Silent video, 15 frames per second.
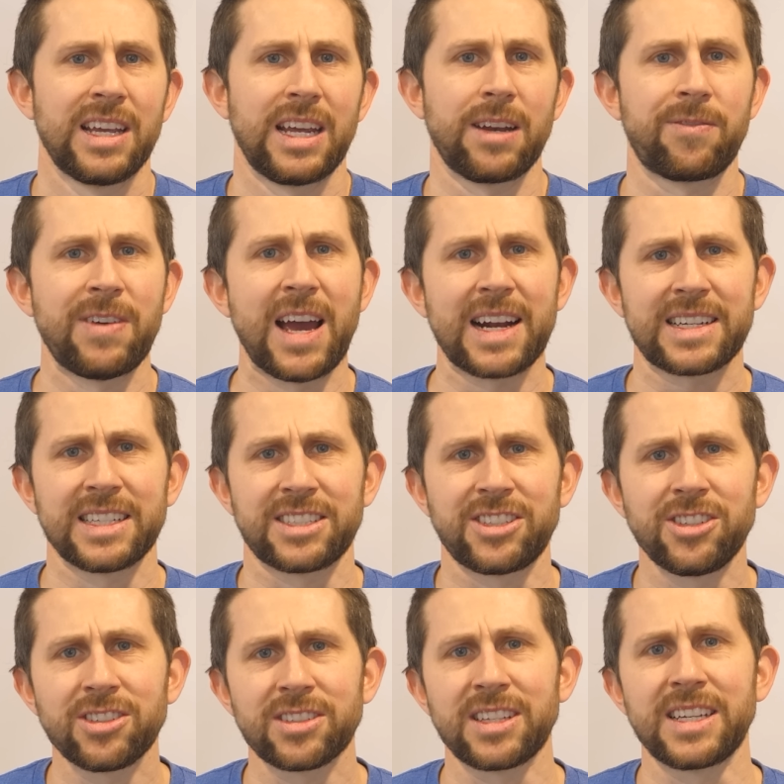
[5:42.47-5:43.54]
In fact, it's
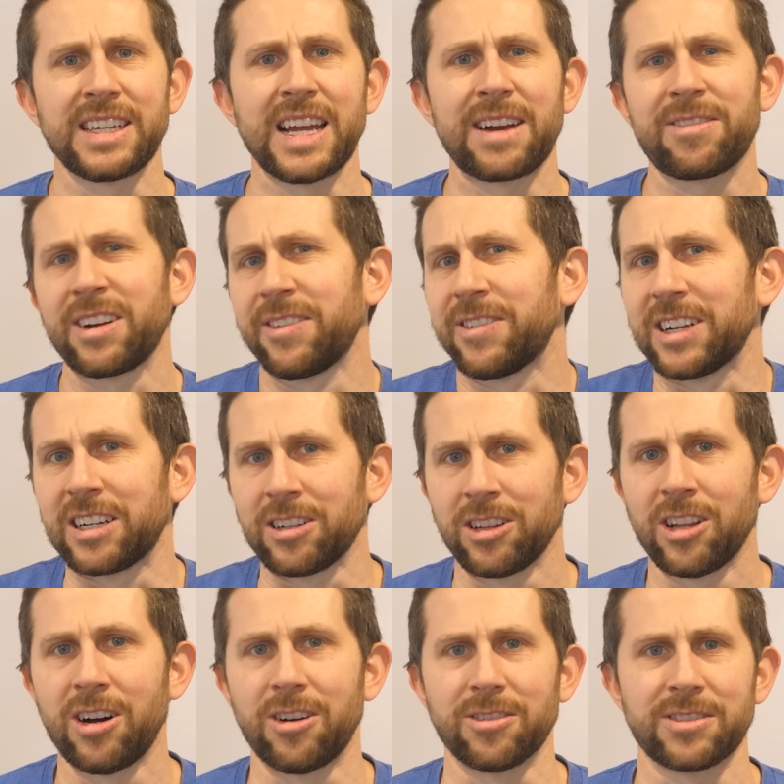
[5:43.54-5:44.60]
usually never even
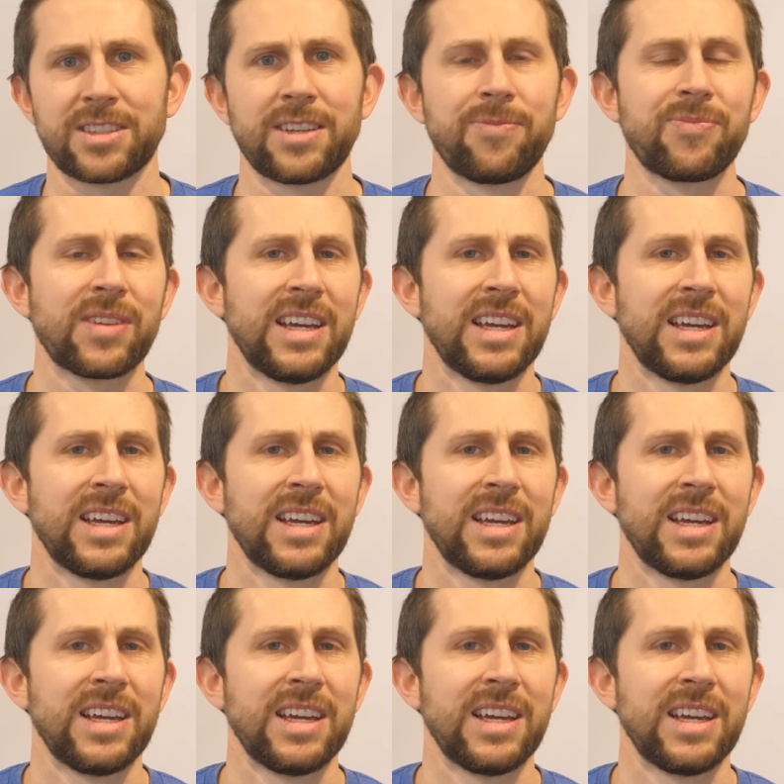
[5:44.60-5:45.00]
close.